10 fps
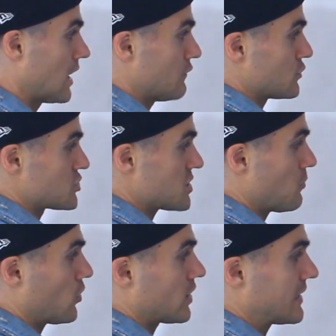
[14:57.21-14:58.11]
If you're
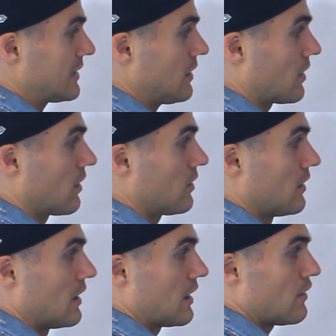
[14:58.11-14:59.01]
somewhere here,
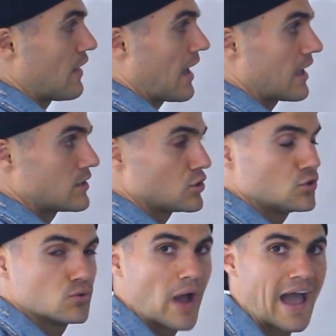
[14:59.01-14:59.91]
then
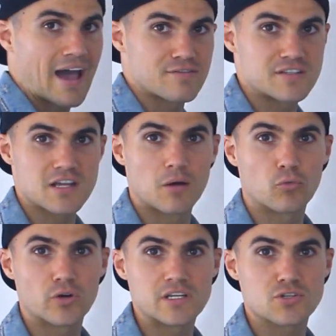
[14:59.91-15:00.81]
you have some
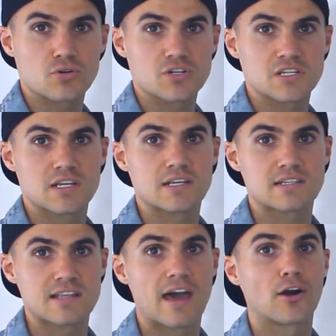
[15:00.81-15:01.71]

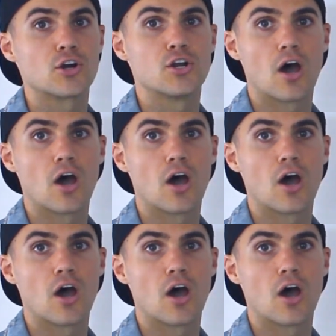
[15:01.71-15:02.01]
resources that are